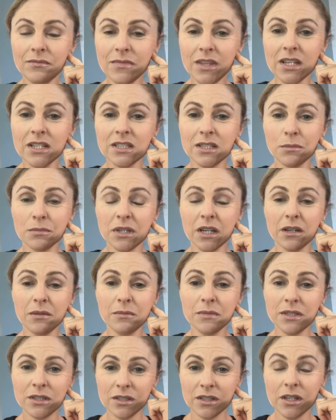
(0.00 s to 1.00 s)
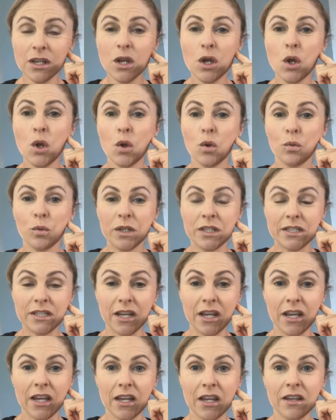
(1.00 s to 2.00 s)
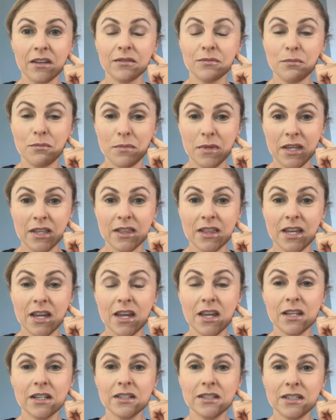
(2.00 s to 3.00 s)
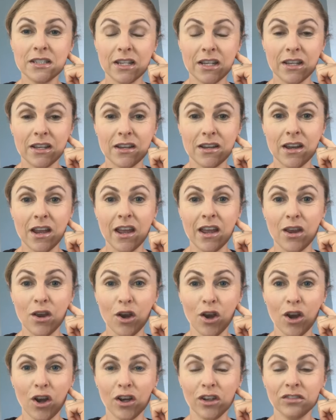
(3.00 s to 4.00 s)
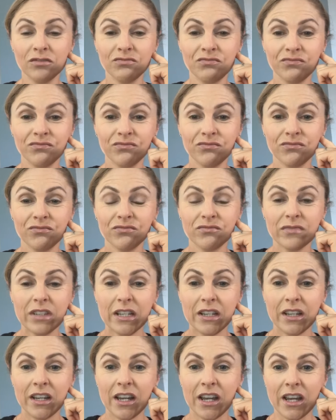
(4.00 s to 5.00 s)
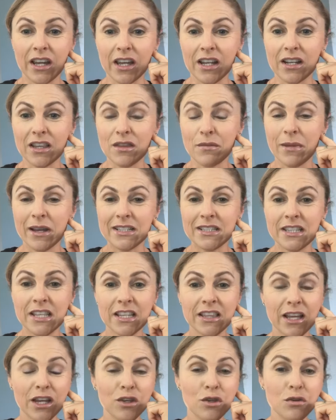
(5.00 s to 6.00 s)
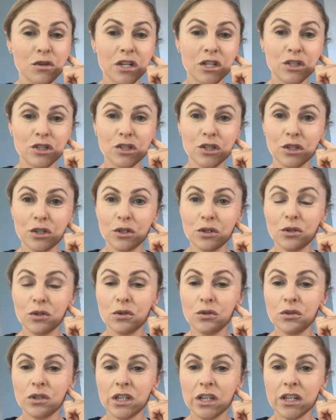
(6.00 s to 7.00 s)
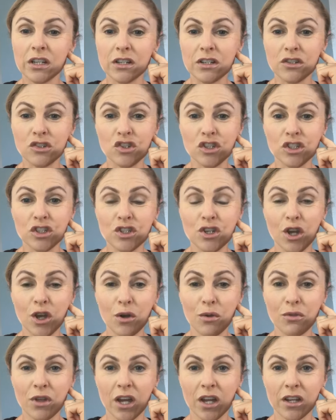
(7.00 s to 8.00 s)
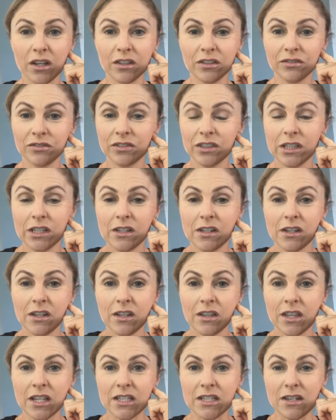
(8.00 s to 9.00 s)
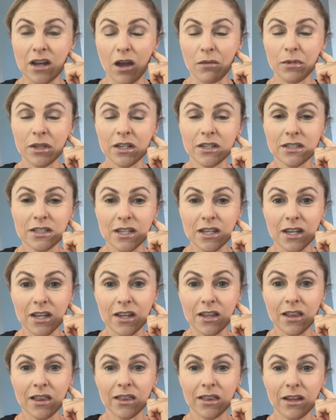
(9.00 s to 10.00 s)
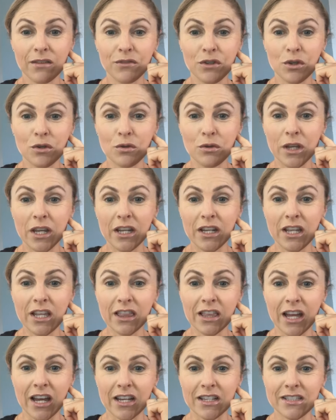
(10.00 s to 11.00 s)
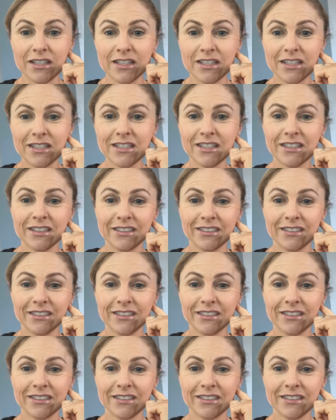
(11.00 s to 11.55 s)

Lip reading: Sometimes we say mean things in anger, and the best thing that you can do is just know that it's not because they love you any less.